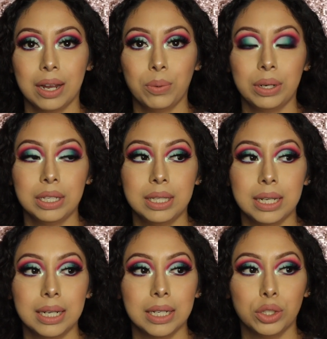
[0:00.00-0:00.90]
I really
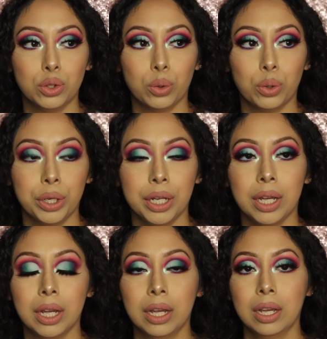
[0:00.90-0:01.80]
did enjoy
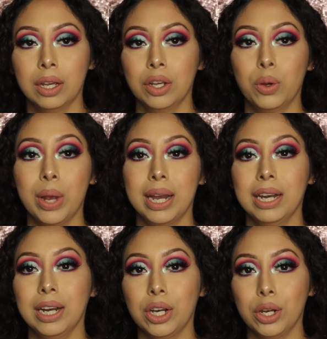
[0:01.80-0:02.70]

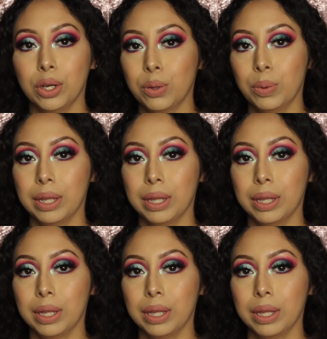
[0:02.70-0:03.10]
creating a look